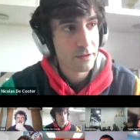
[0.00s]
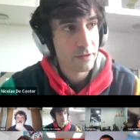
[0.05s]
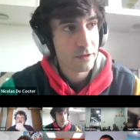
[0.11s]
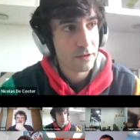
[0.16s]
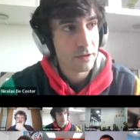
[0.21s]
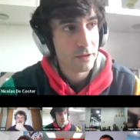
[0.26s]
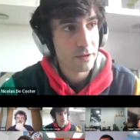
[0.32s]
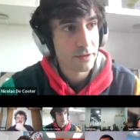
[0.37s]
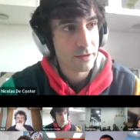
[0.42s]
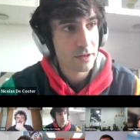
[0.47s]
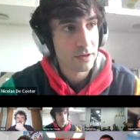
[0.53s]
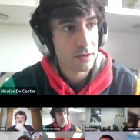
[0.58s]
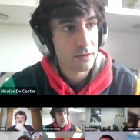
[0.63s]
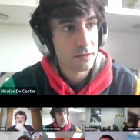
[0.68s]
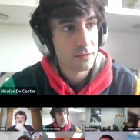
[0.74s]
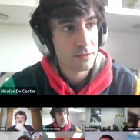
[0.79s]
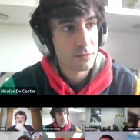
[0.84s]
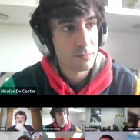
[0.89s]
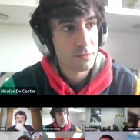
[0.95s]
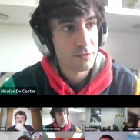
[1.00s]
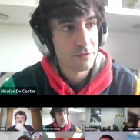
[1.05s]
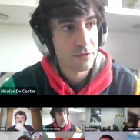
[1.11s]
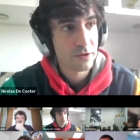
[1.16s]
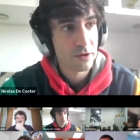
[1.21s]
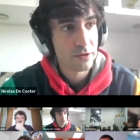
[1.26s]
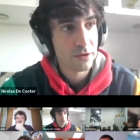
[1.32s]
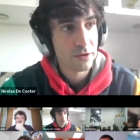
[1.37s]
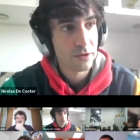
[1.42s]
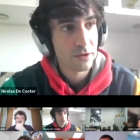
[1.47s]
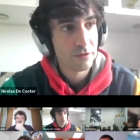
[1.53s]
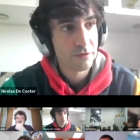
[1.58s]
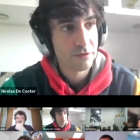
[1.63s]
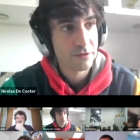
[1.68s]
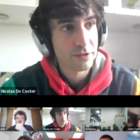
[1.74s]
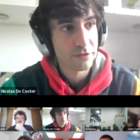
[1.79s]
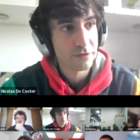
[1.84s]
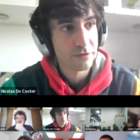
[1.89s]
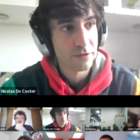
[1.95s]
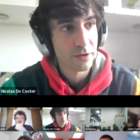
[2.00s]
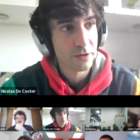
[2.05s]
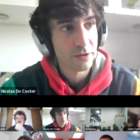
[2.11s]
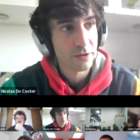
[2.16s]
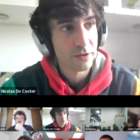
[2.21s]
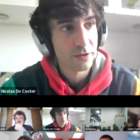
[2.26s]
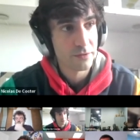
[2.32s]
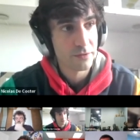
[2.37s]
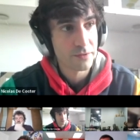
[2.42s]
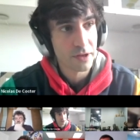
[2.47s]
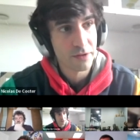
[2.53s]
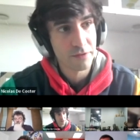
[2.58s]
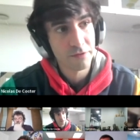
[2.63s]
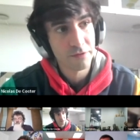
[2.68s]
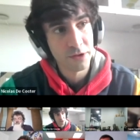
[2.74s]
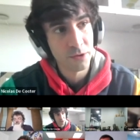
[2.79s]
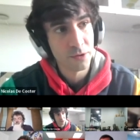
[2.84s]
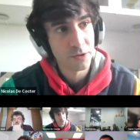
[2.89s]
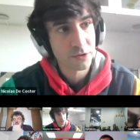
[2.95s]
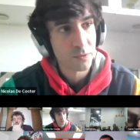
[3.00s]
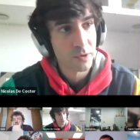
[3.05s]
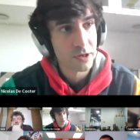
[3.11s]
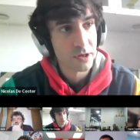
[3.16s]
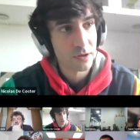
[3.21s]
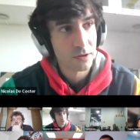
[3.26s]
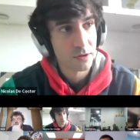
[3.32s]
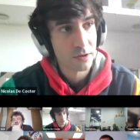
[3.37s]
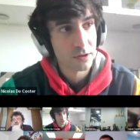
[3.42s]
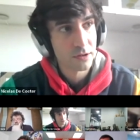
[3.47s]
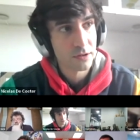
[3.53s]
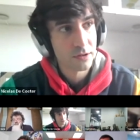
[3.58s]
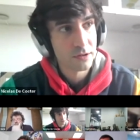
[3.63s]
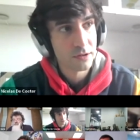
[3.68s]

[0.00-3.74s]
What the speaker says: A little bit further, yet further. Video is quite long